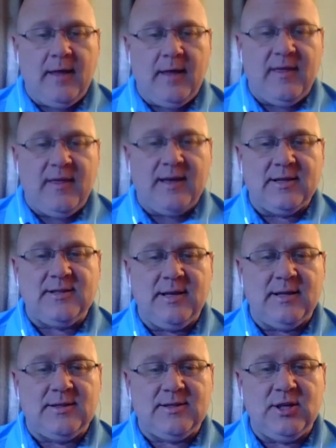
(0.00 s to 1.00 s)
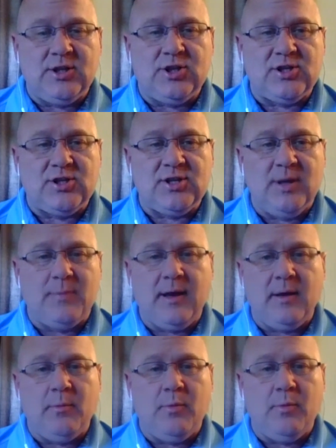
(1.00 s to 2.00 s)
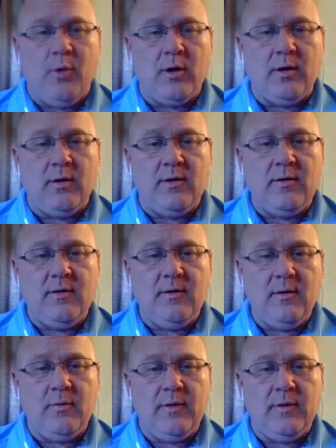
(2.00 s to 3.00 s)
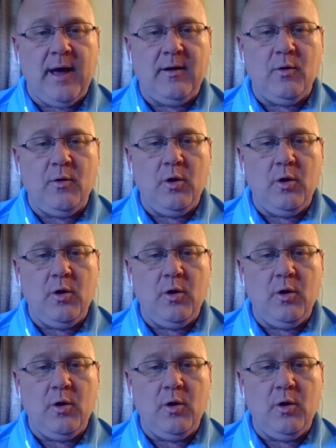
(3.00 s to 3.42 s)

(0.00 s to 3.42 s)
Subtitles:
I think it's just something important that